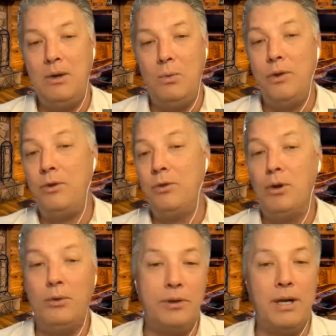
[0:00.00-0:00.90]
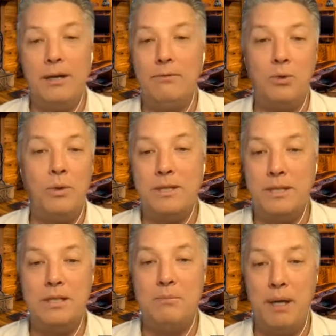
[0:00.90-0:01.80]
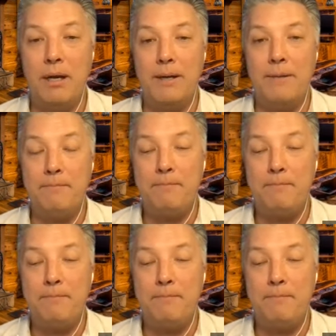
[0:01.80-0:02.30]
with your own kind of twist and spin on it?